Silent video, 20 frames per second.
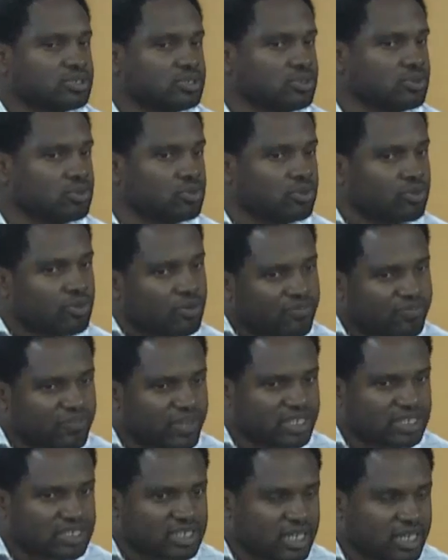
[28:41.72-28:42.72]
you know,
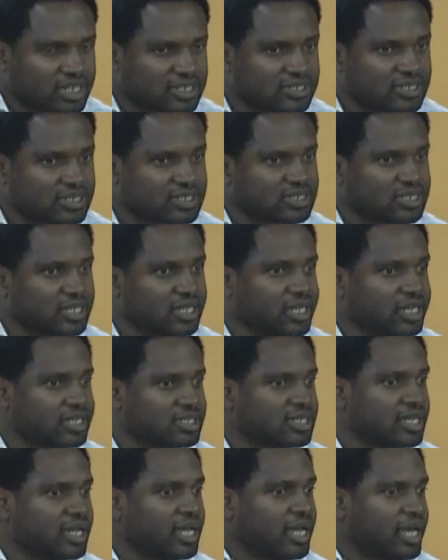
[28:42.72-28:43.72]
fantastic
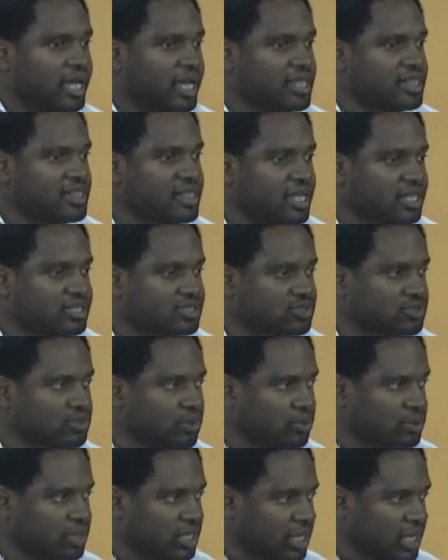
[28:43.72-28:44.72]
singers, and that's
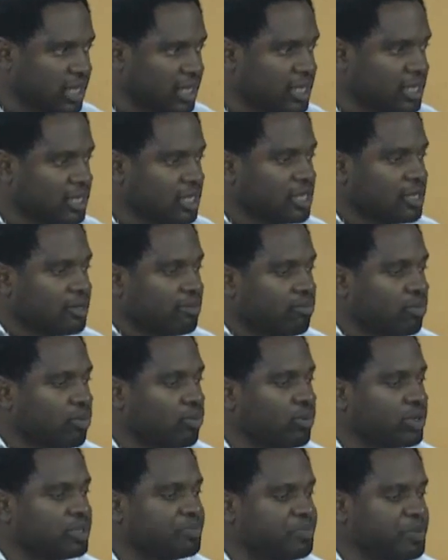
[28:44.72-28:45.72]
okay.
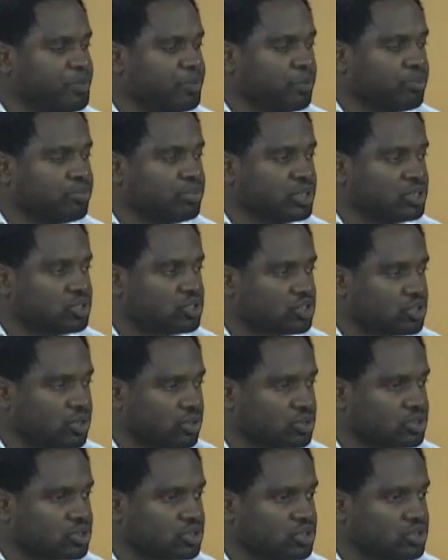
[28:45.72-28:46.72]
But when people bring
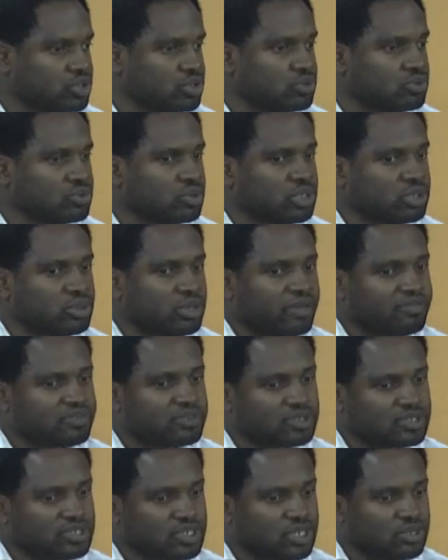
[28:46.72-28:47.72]
songs to you and you have
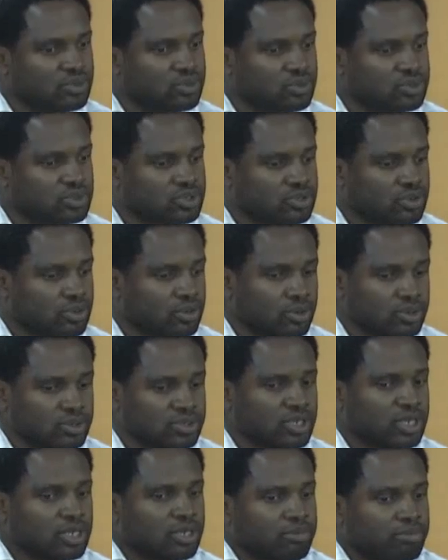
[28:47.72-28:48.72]
to sing those
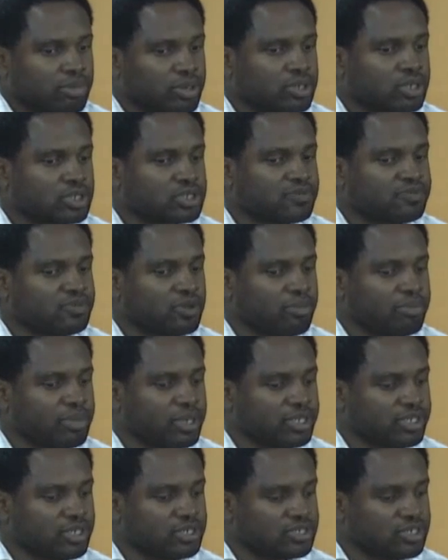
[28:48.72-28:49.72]
songs, because of your $1
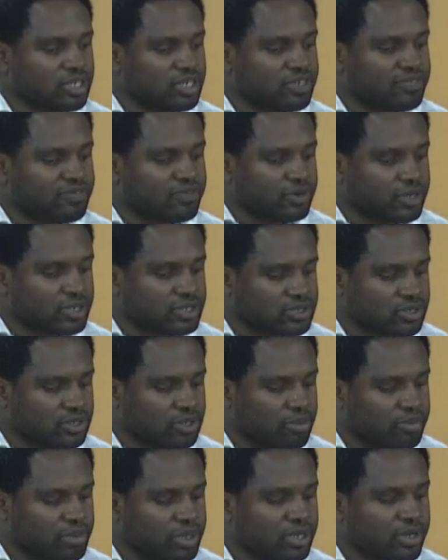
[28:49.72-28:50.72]
million voice or
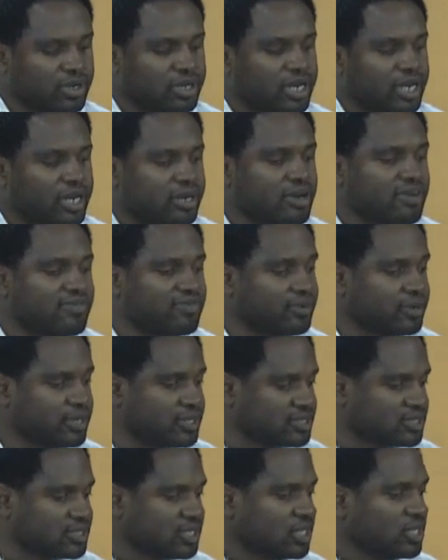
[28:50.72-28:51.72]
your million naira
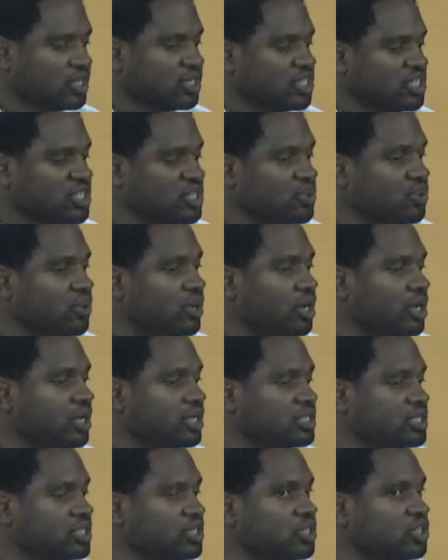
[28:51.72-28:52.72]
voice, you
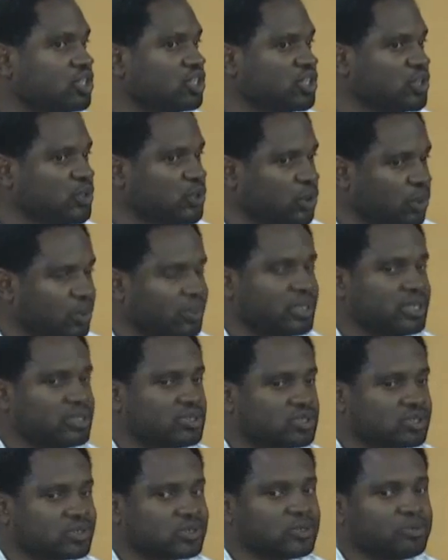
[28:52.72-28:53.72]
are
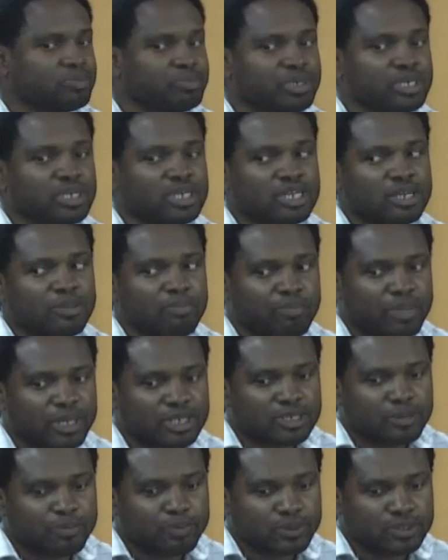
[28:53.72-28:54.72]
going to be in a
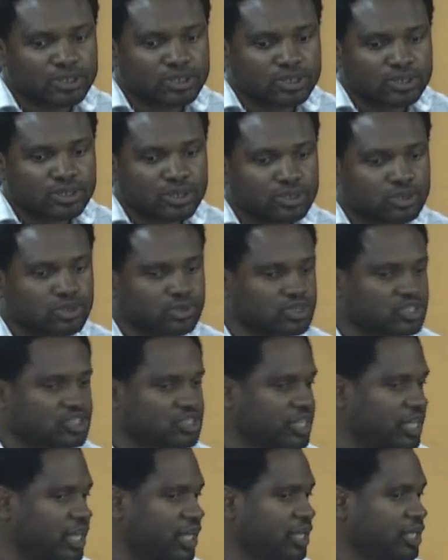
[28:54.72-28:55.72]
better position to
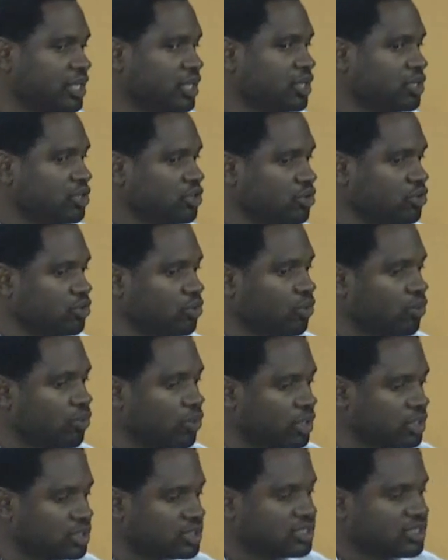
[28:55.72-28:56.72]
say, you know
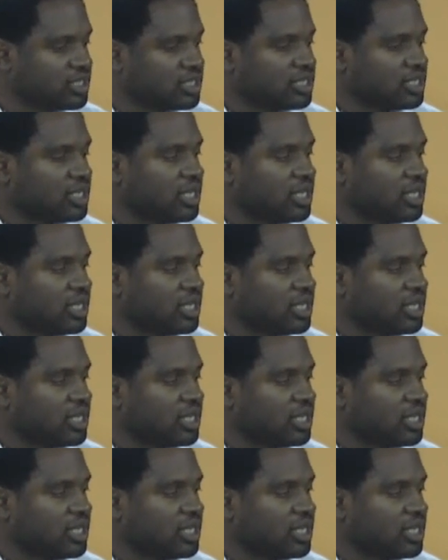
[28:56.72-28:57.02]
what,